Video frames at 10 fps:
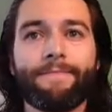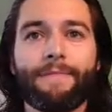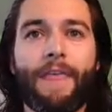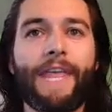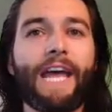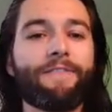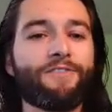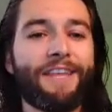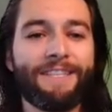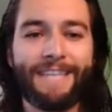And then after
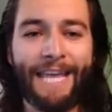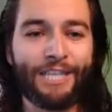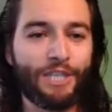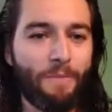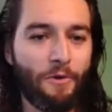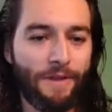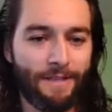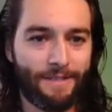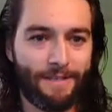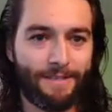that, it's
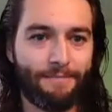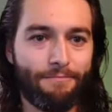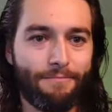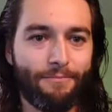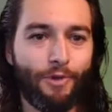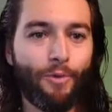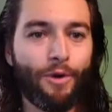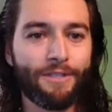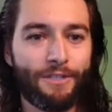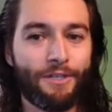experiences. We
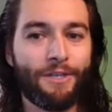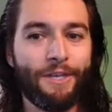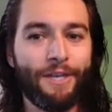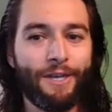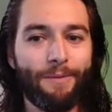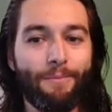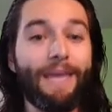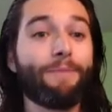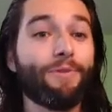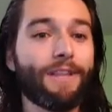want to
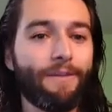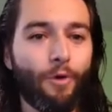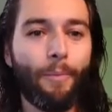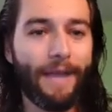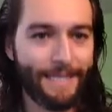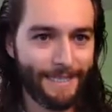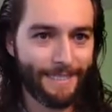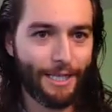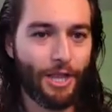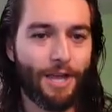make believe. We'll pay Disney
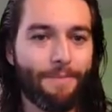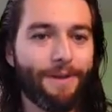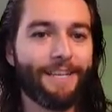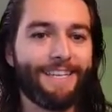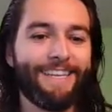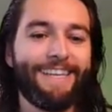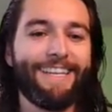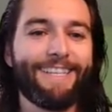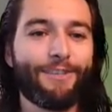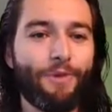a lot of money
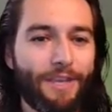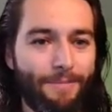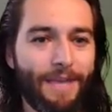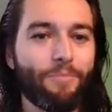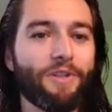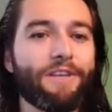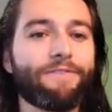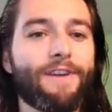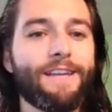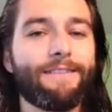so we can make believe,
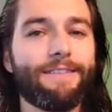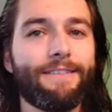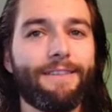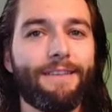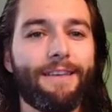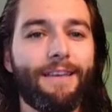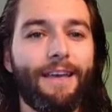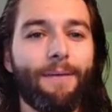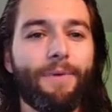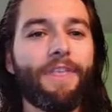right?
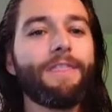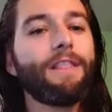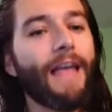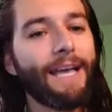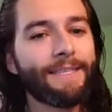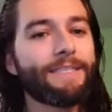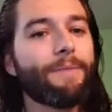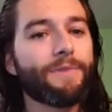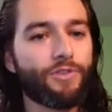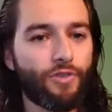But then the last step
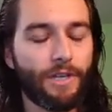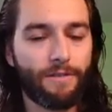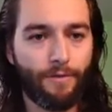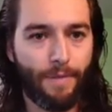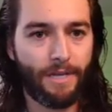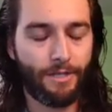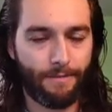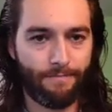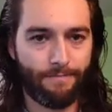is transformation.